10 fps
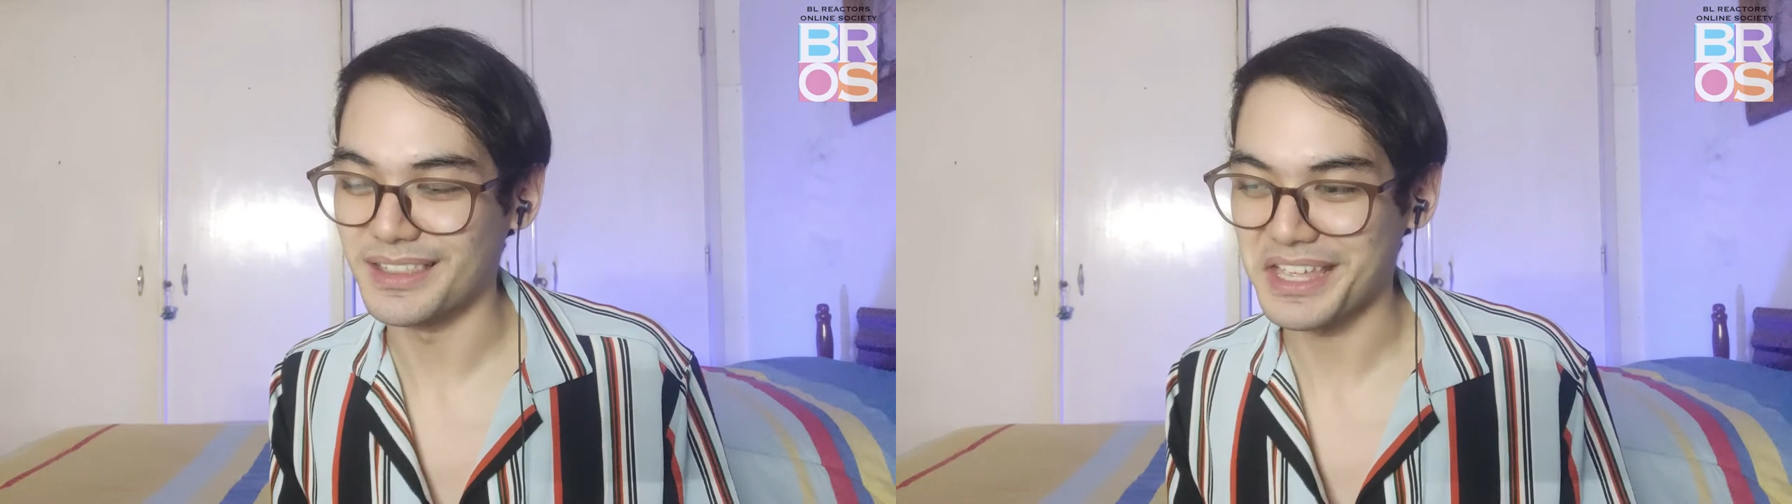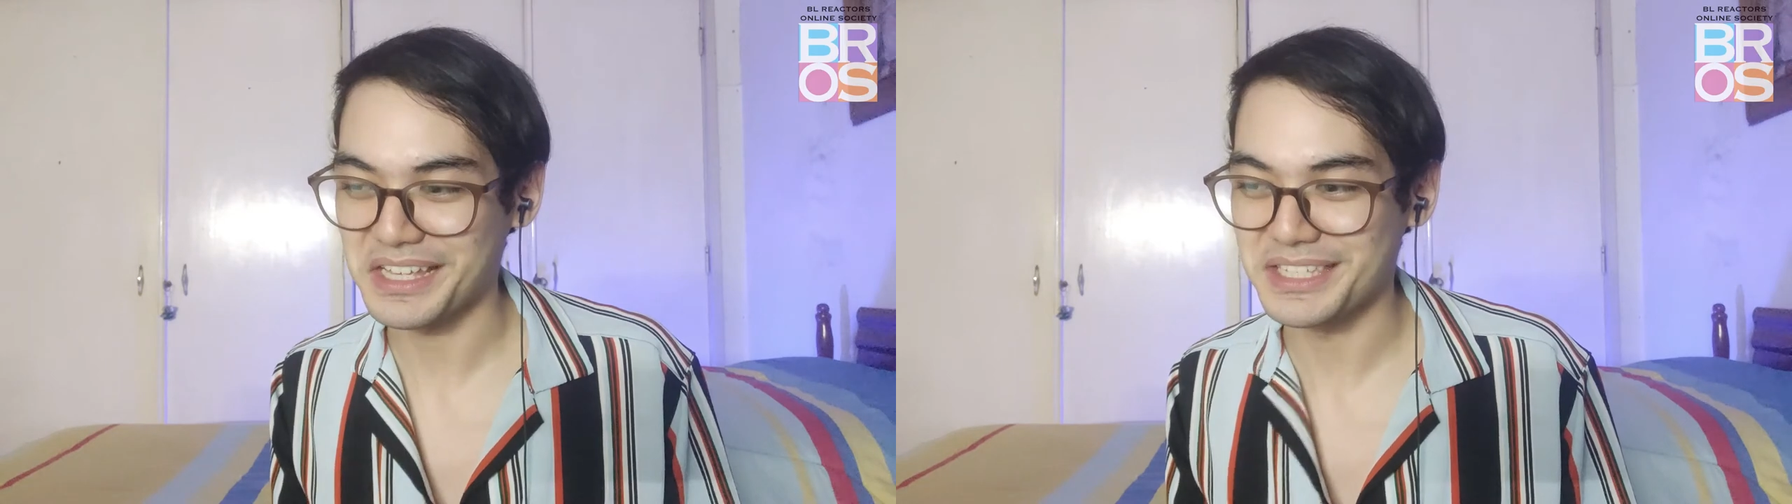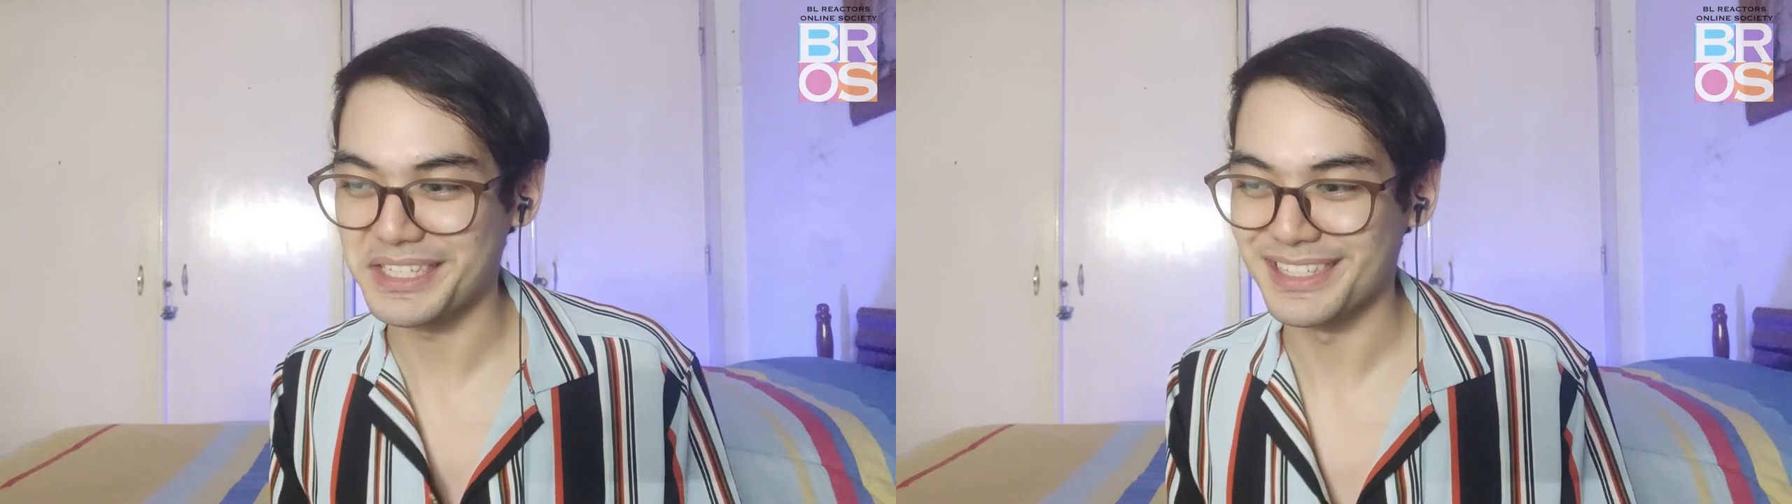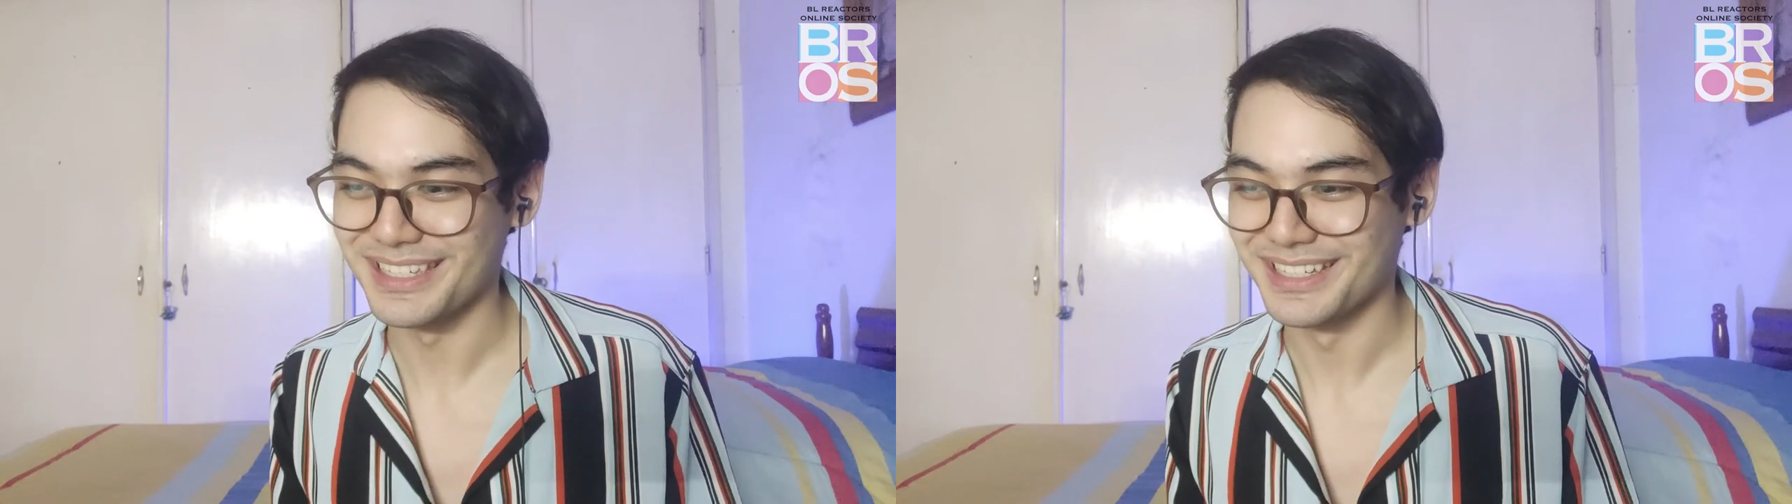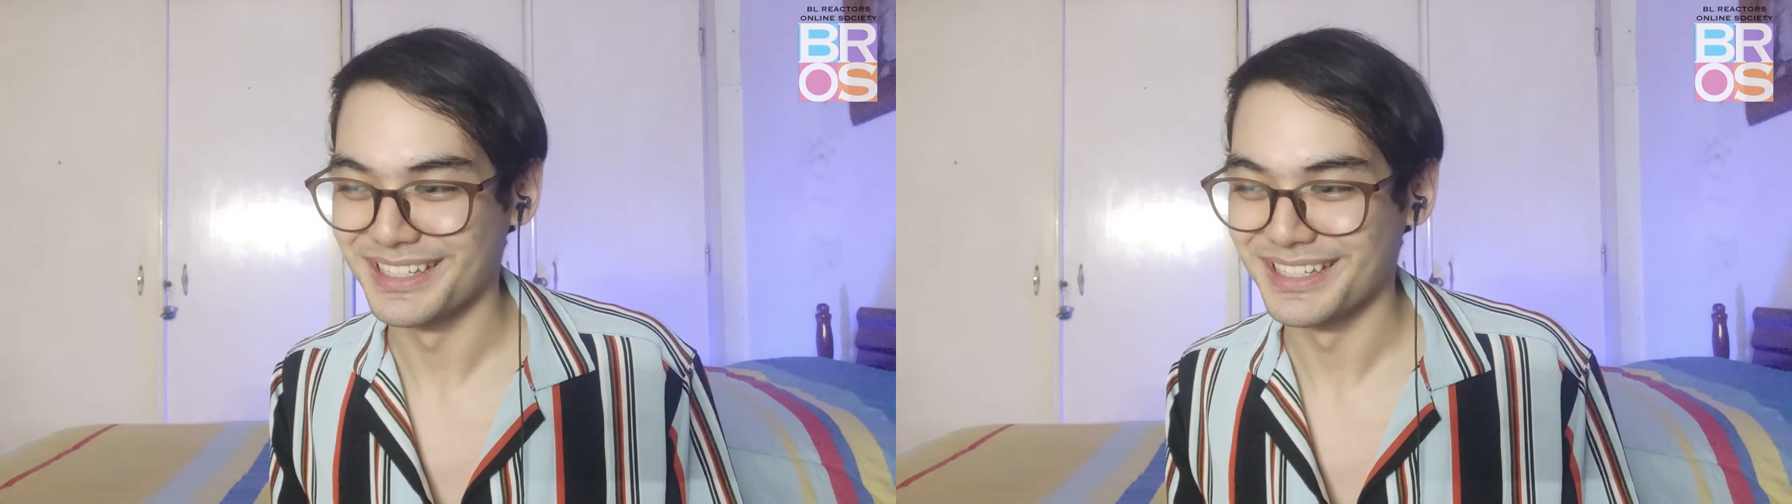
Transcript: Nyx.